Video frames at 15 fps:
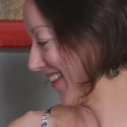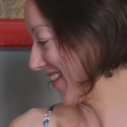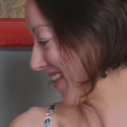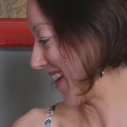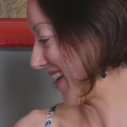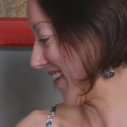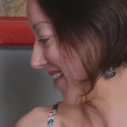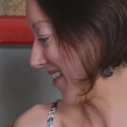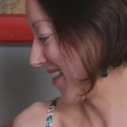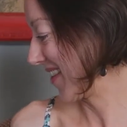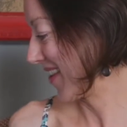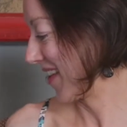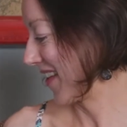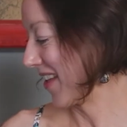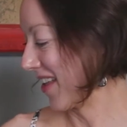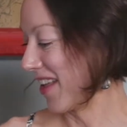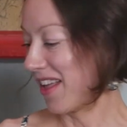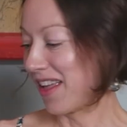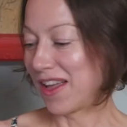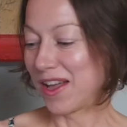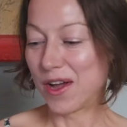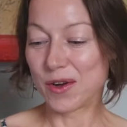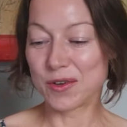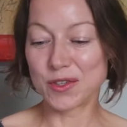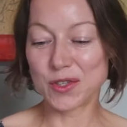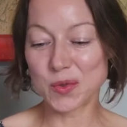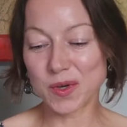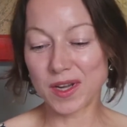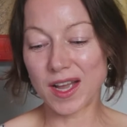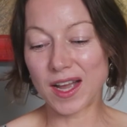Okay.
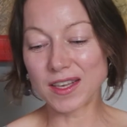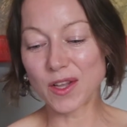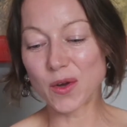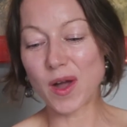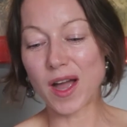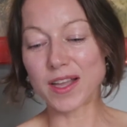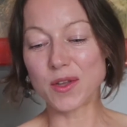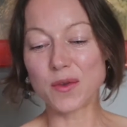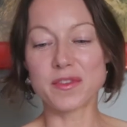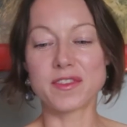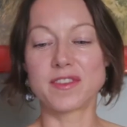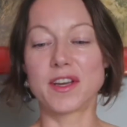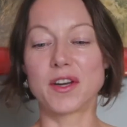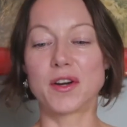Honua Aloha Youth